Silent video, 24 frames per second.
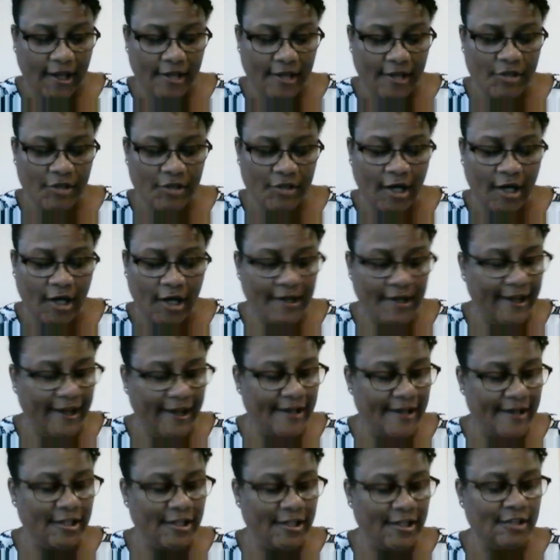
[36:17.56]
not
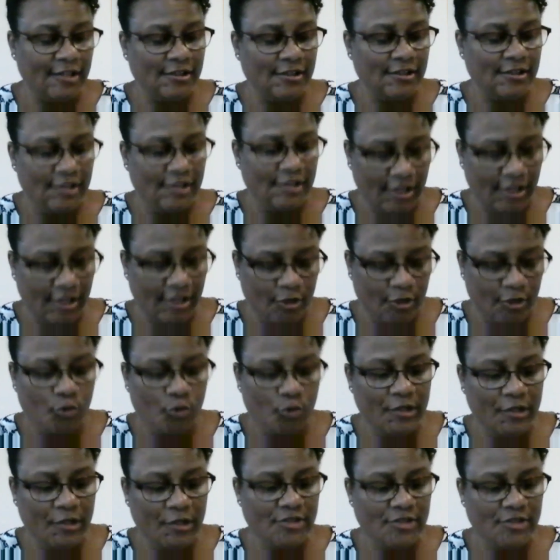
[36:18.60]
at an
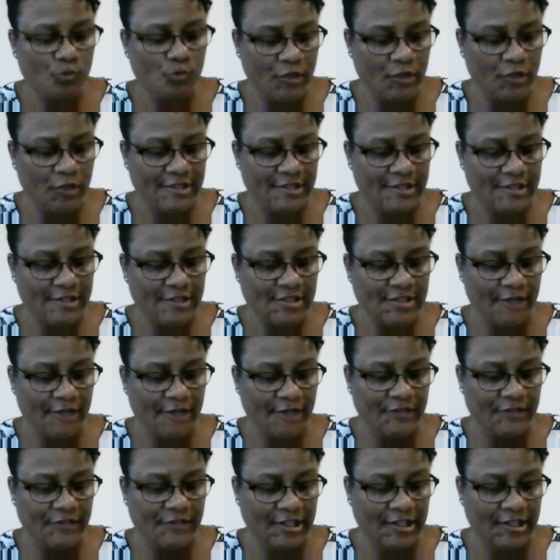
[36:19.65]
increased risk
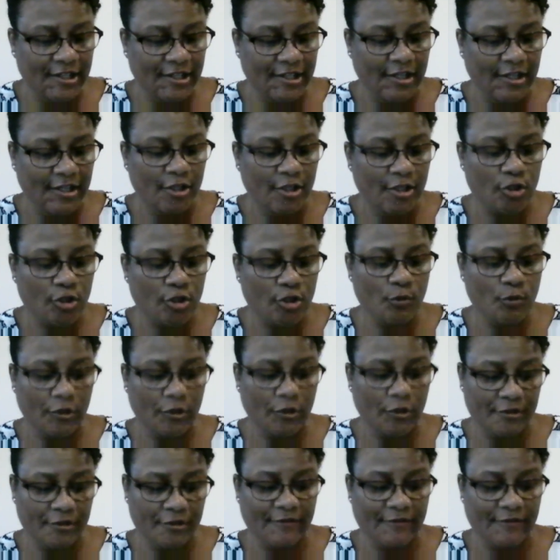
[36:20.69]
of getting
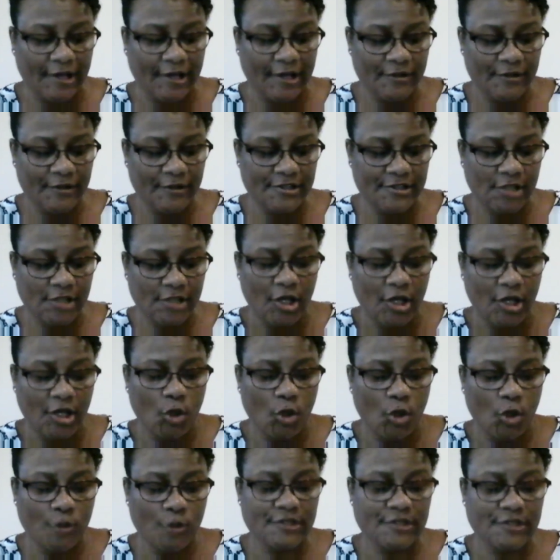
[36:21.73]
coronavirus
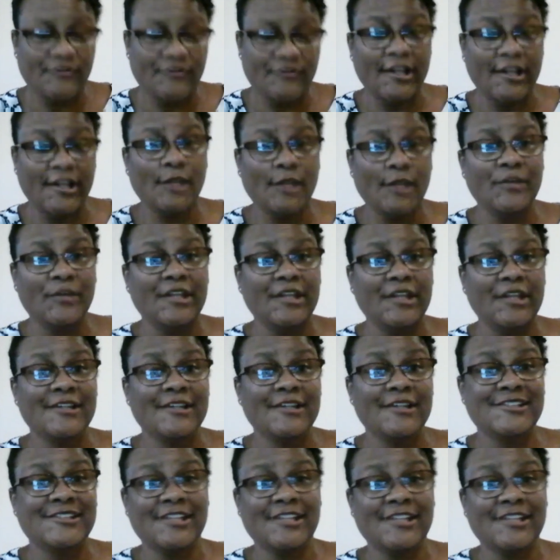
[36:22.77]
or developing
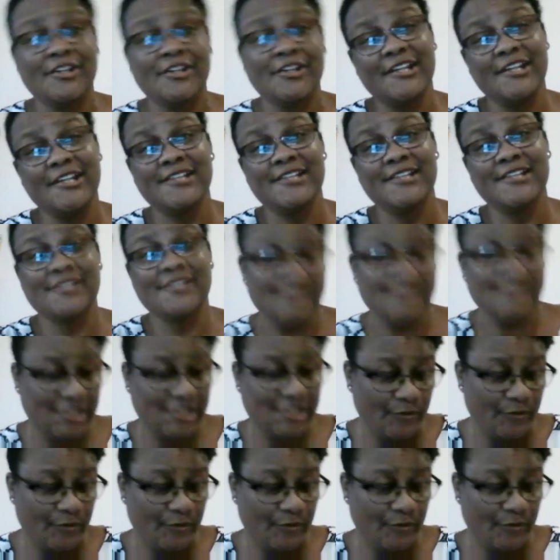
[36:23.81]
serious
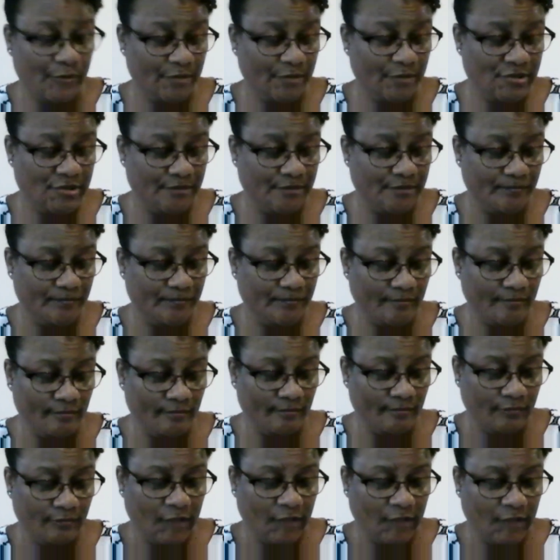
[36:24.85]
symptoms.
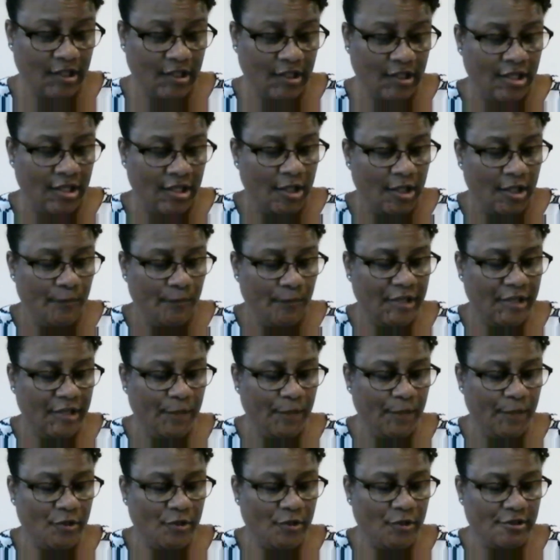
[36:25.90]

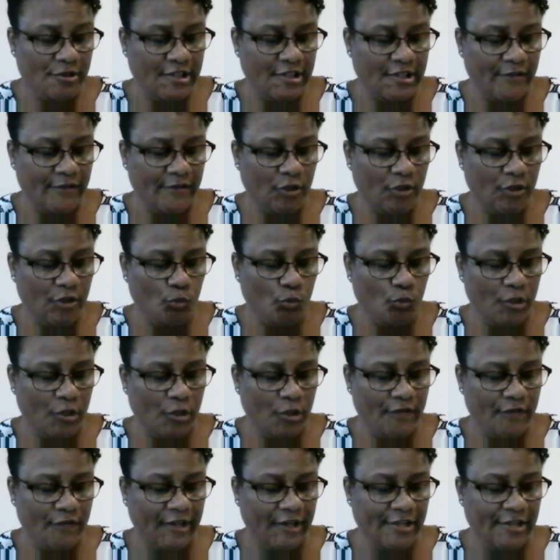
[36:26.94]
People living
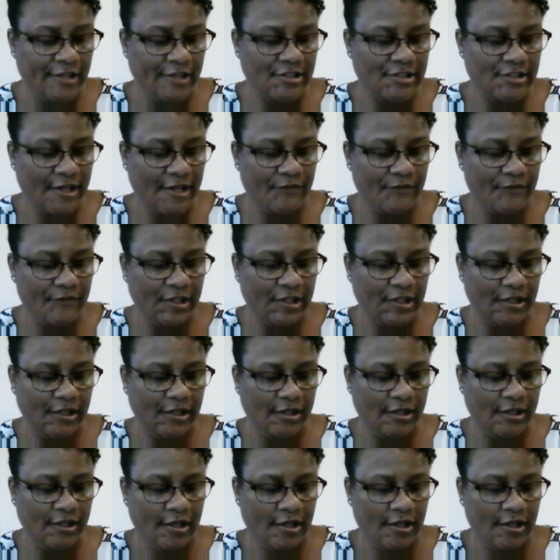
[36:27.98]
with
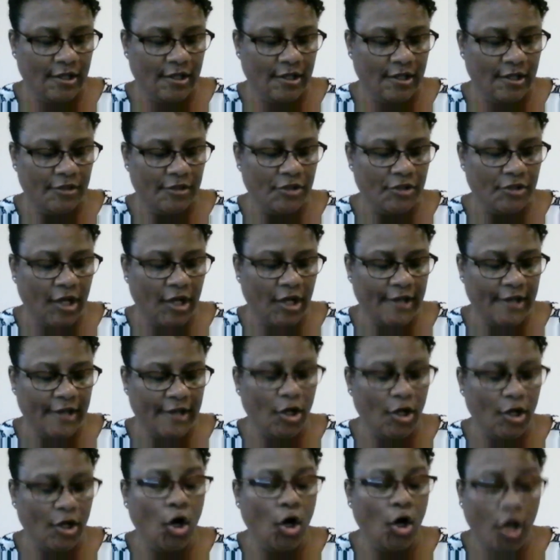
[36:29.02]
HIV not
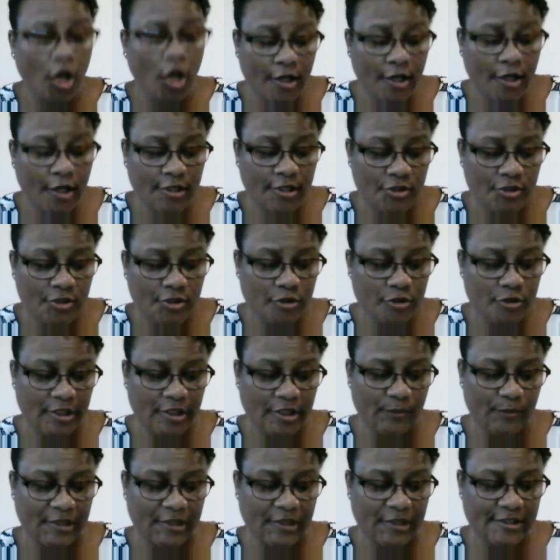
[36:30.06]
on
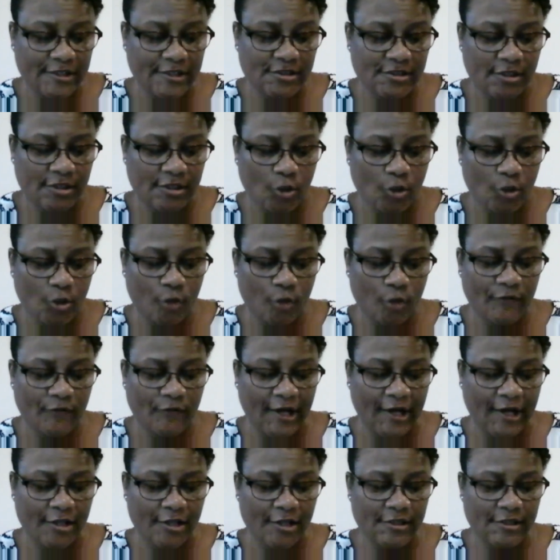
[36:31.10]
treatment or
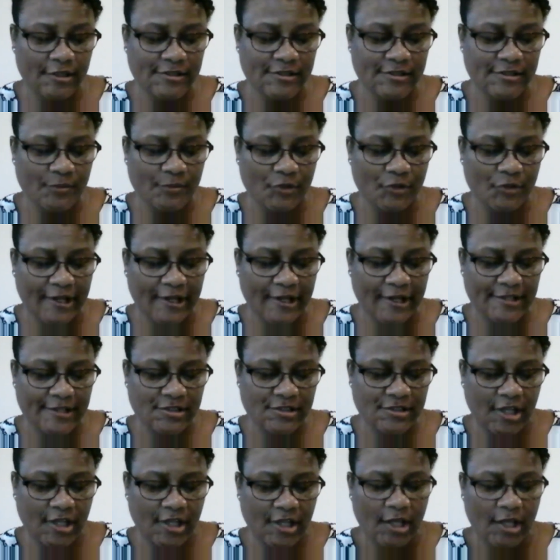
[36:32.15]
virally
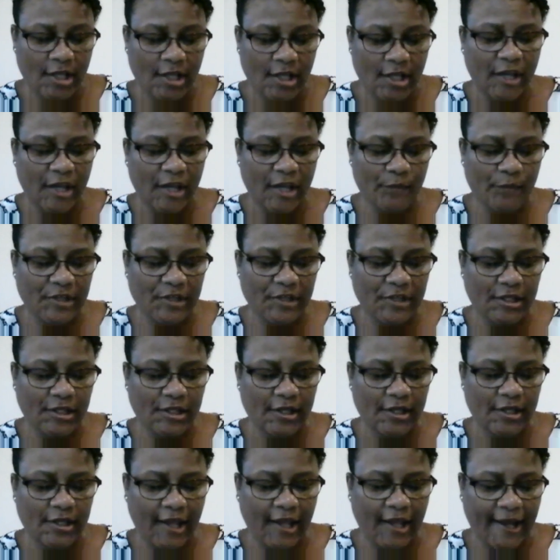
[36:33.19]
suppressed may
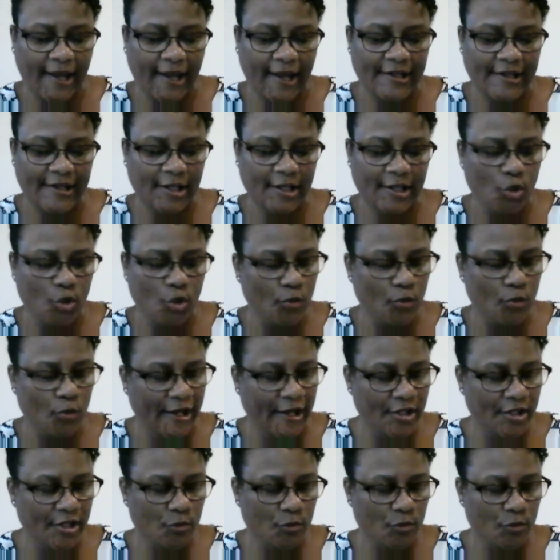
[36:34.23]
be at a
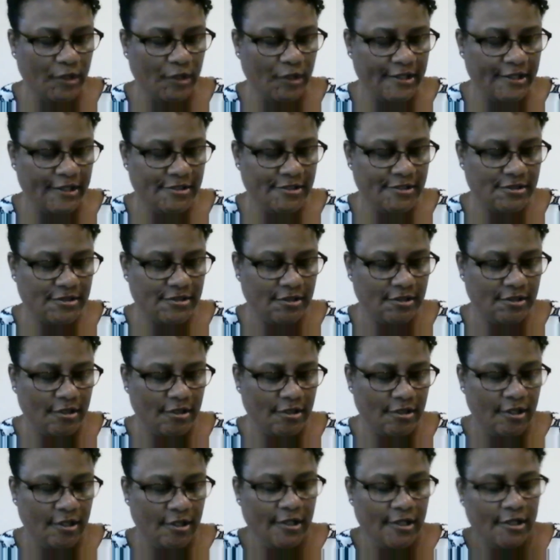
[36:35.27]
greater risk,
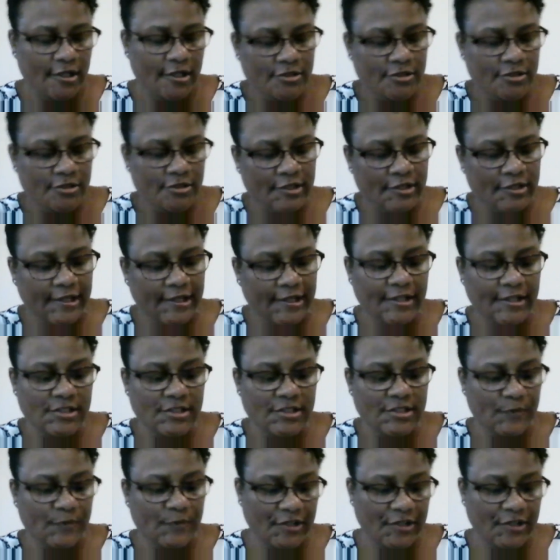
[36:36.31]
so they need to
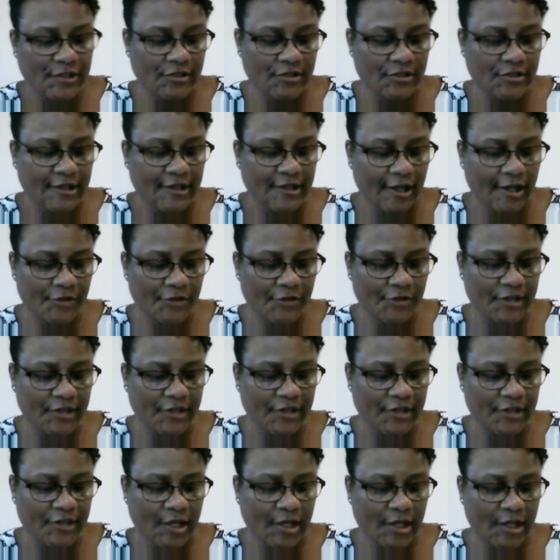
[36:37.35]
speak to their
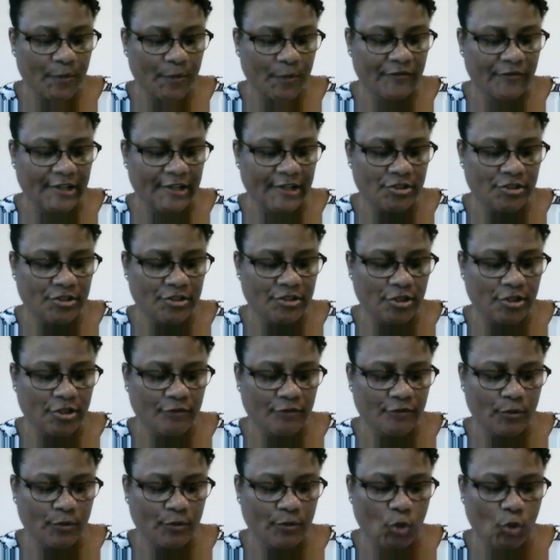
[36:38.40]
healthcare professional
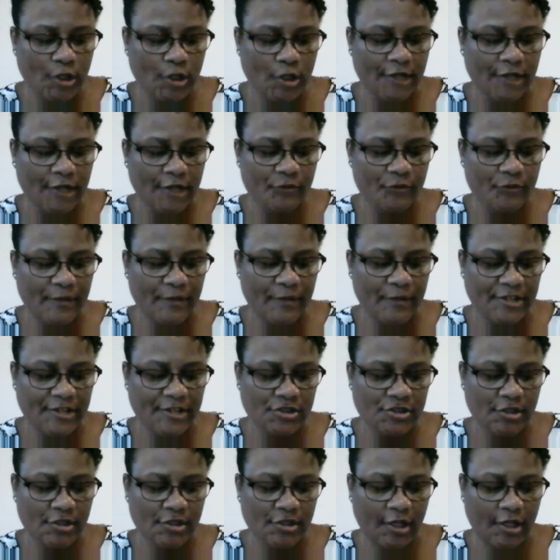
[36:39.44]
for more
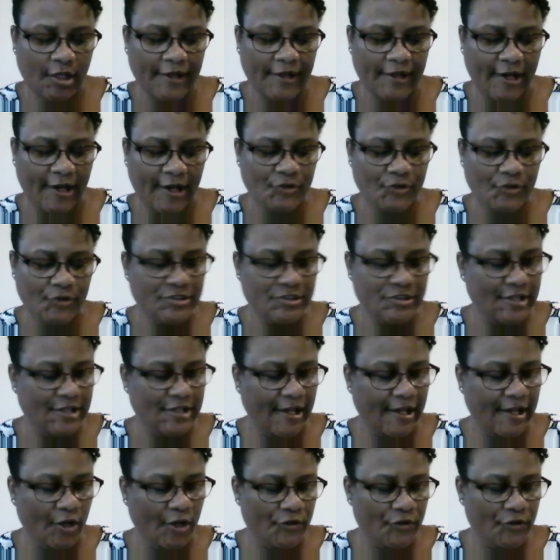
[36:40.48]
information on how to stay
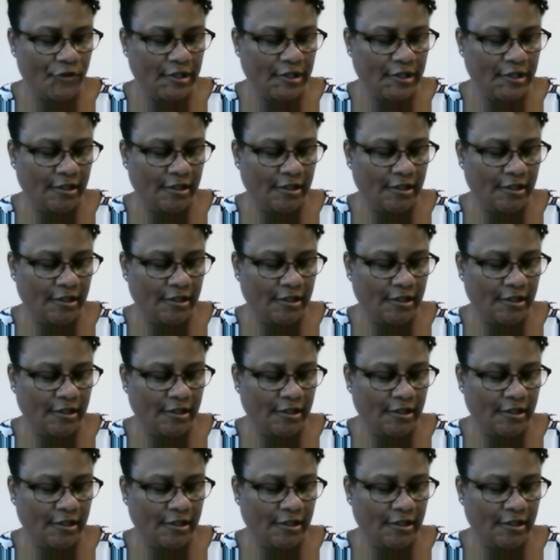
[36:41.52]
healthy.